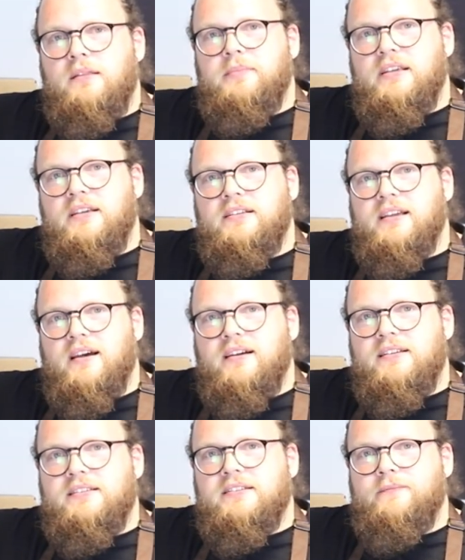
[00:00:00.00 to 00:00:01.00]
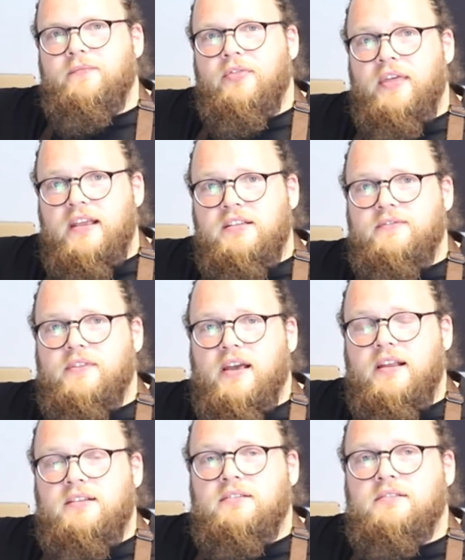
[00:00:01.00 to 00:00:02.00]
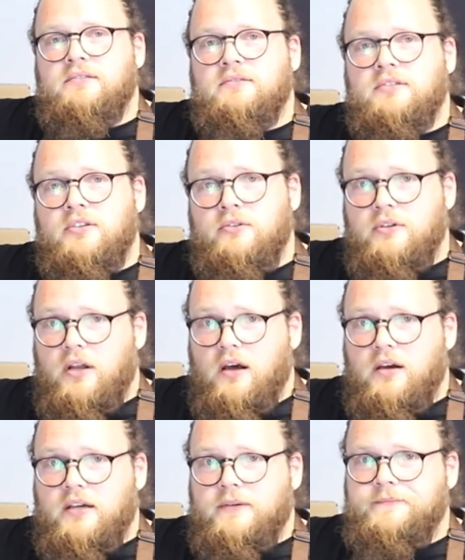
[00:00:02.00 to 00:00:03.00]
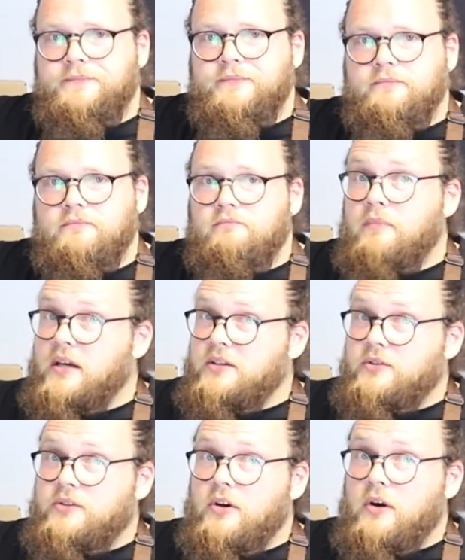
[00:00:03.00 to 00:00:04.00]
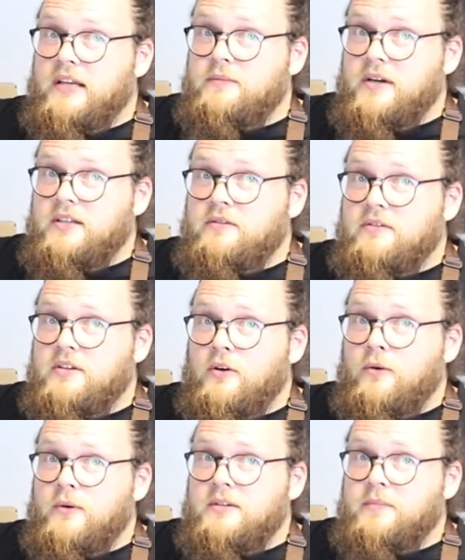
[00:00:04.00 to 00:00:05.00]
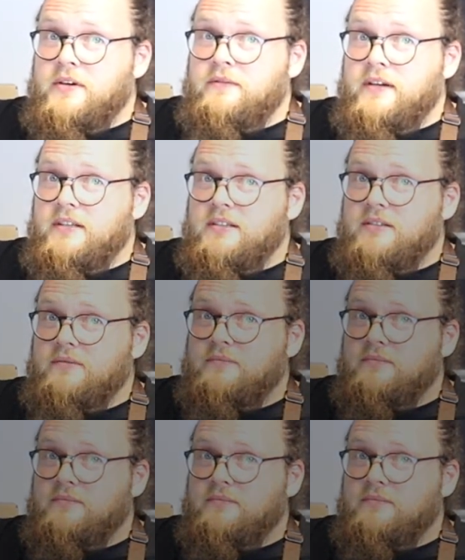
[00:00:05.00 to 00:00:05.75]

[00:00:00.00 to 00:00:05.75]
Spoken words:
be it, guys. Thanks for that. Good luck! Make sure your espresso is always perfect.